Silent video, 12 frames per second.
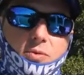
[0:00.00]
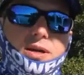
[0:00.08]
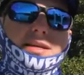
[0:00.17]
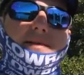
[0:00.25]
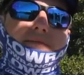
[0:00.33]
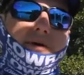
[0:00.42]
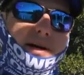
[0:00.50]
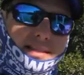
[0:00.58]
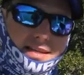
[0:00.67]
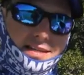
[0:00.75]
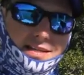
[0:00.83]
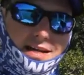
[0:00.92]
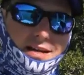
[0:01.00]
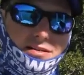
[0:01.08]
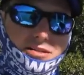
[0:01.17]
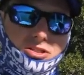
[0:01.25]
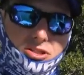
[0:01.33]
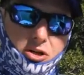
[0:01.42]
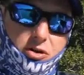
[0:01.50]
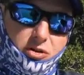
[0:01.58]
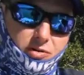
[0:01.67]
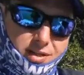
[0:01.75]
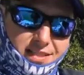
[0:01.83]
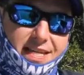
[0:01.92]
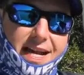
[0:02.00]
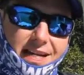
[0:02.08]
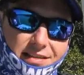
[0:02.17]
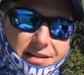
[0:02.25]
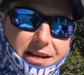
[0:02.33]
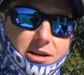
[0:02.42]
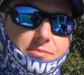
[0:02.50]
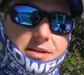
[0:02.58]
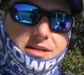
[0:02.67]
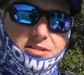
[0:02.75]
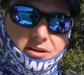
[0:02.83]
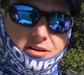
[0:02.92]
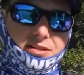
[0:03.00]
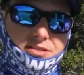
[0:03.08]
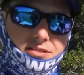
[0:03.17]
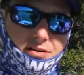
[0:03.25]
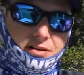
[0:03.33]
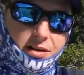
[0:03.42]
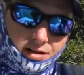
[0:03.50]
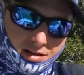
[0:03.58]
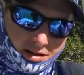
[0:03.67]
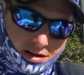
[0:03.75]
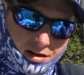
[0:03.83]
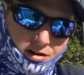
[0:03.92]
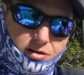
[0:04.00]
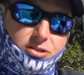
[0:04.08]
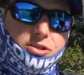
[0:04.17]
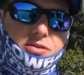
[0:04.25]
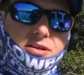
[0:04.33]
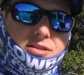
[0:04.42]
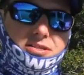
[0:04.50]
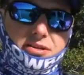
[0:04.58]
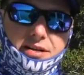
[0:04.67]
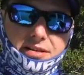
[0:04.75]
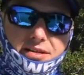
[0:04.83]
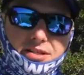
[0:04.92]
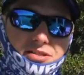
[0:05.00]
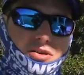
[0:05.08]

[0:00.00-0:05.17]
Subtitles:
we can break that down and show you exactly how many targets are shown on the screen.